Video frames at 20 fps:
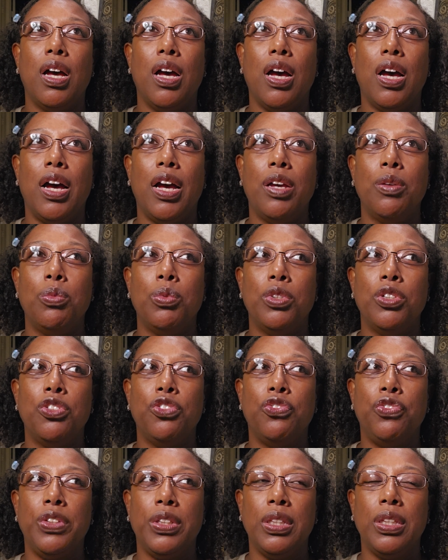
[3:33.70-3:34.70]
I
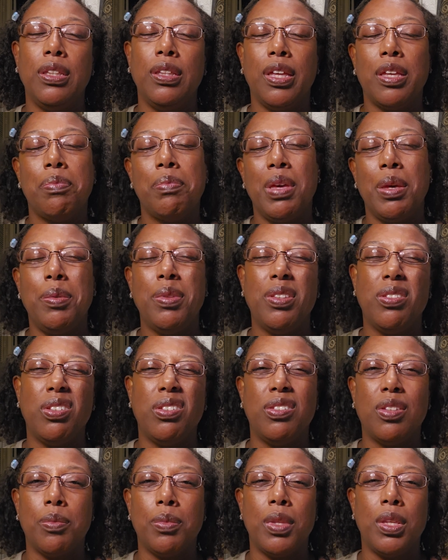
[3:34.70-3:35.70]
was feeling like maybe this
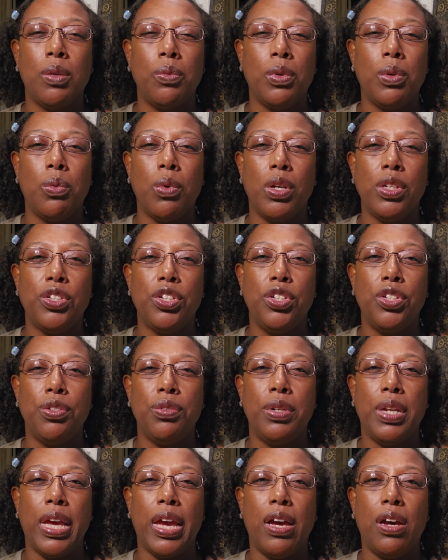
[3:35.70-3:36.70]
is something that we want to do
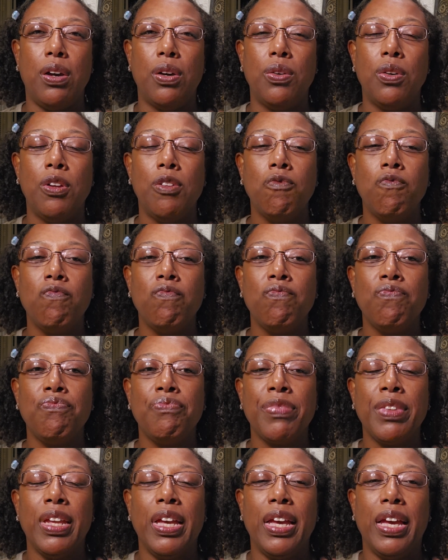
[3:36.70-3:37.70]
now.
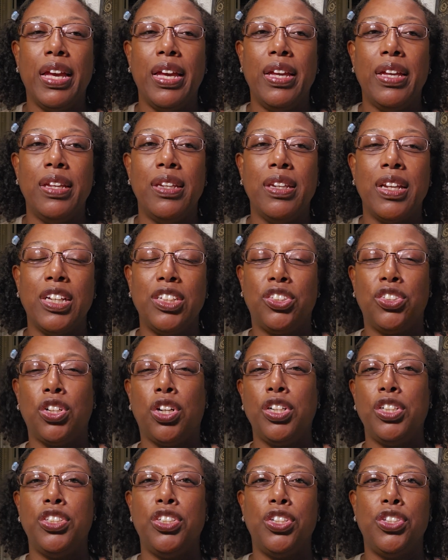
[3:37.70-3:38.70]
And I
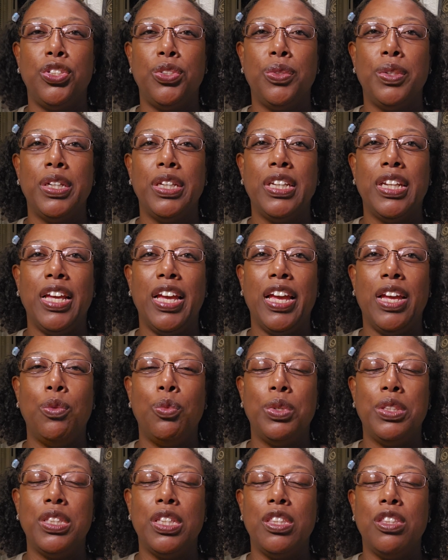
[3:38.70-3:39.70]
started to do it, and
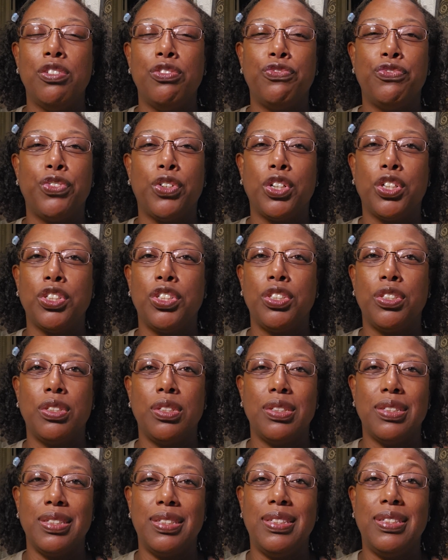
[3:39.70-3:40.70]
within the first
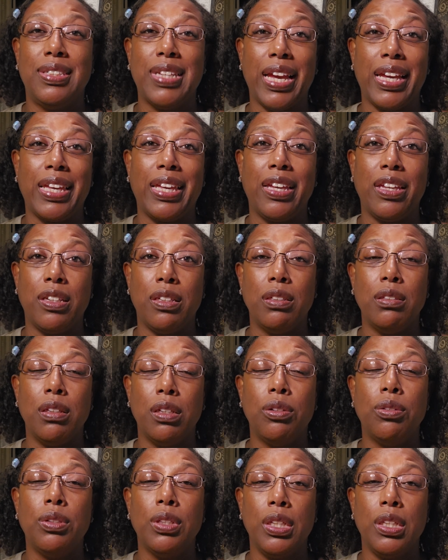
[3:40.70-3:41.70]
second,
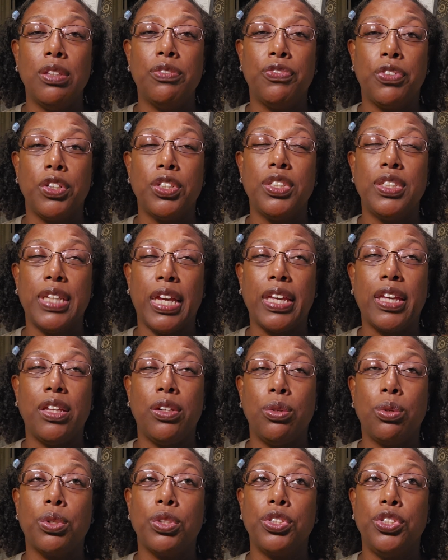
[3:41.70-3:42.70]
literally the first
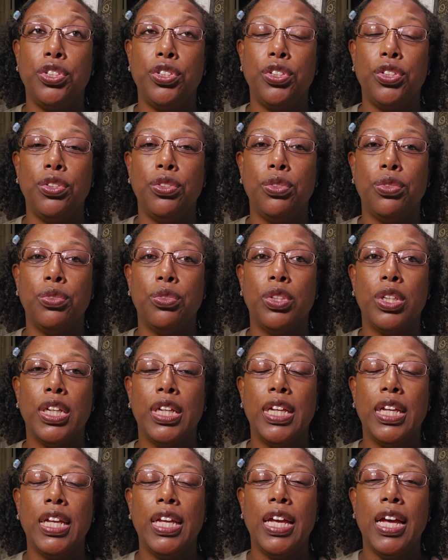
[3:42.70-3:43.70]
second or two,
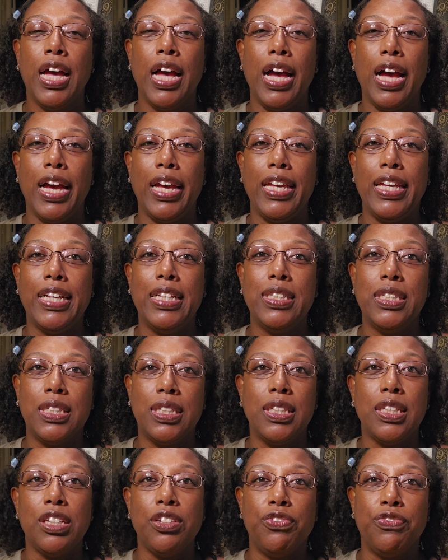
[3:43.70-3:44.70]
I
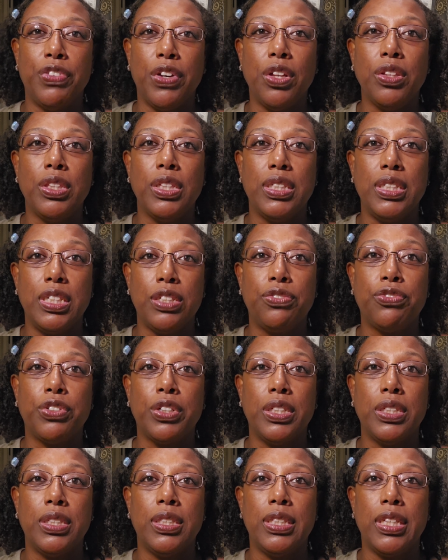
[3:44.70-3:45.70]
instantly felt the
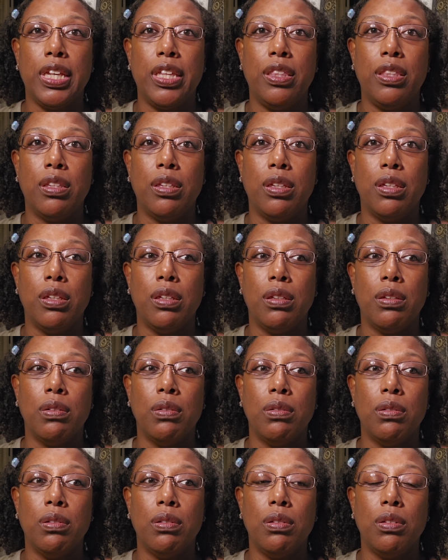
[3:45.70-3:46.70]
difference in the